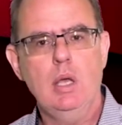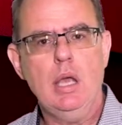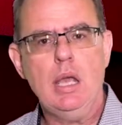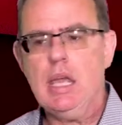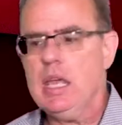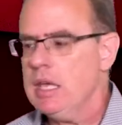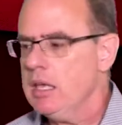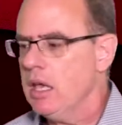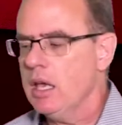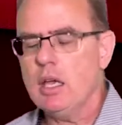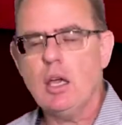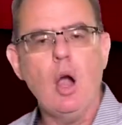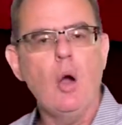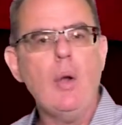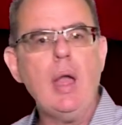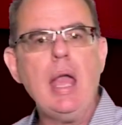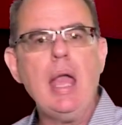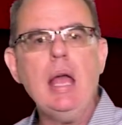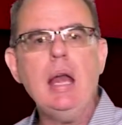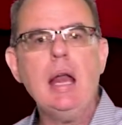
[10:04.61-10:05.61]
He can
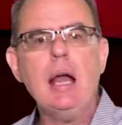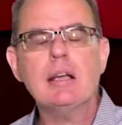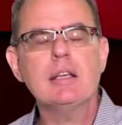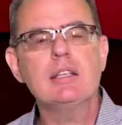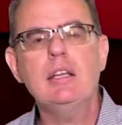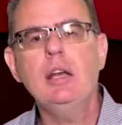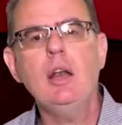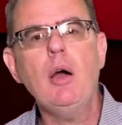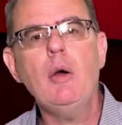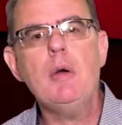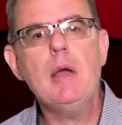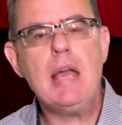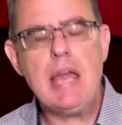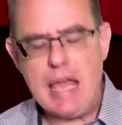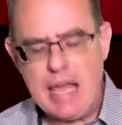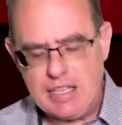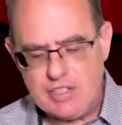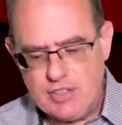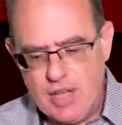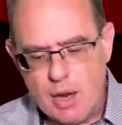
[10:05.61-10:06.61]
go in, you know,
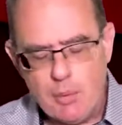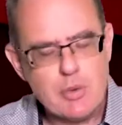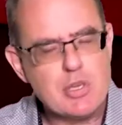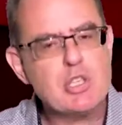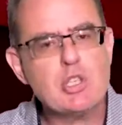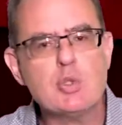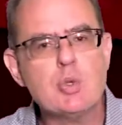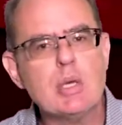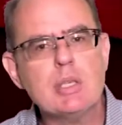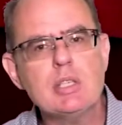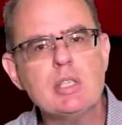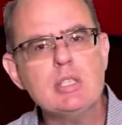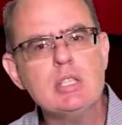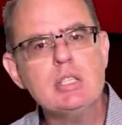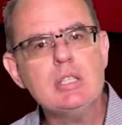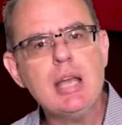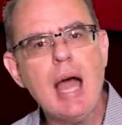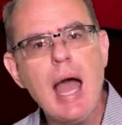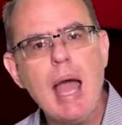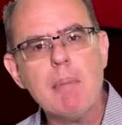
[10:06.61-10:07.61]
he's not restricted to
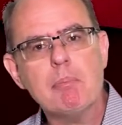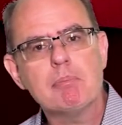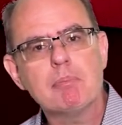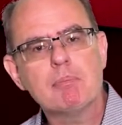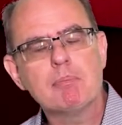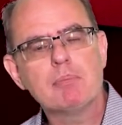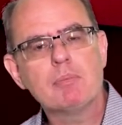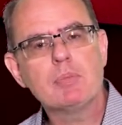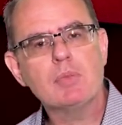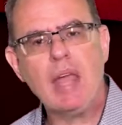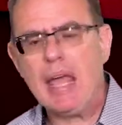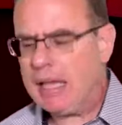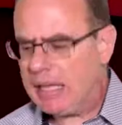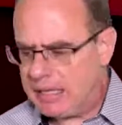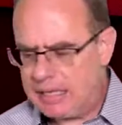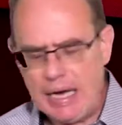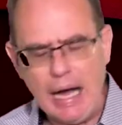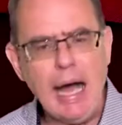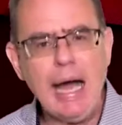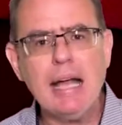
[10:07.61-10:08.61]
time.
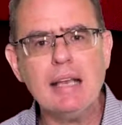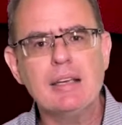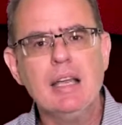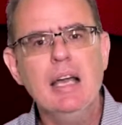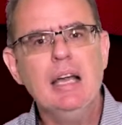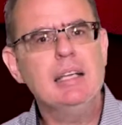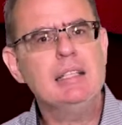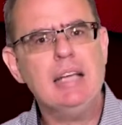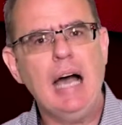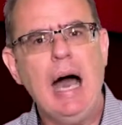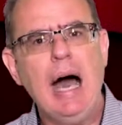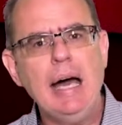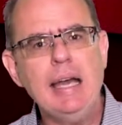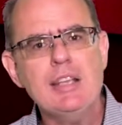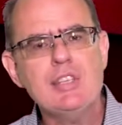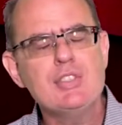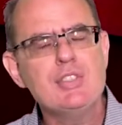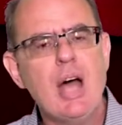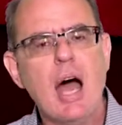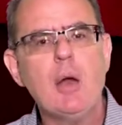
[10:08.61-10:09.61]
Thank God. God
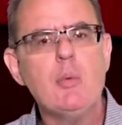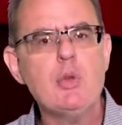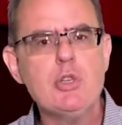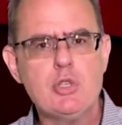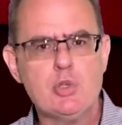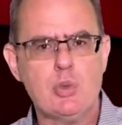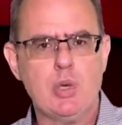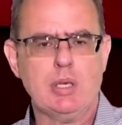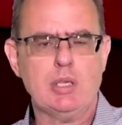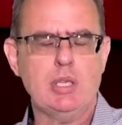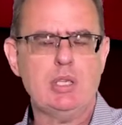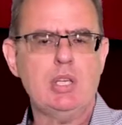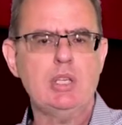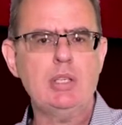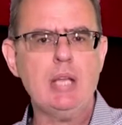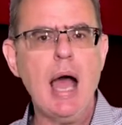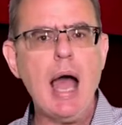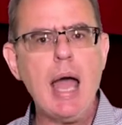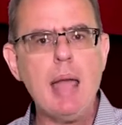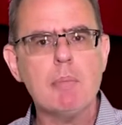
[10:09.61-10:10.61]
is not restricted to
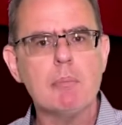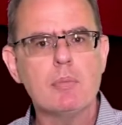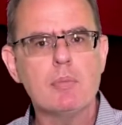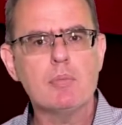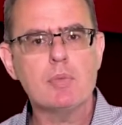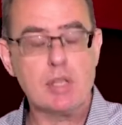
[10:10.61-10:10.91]
time.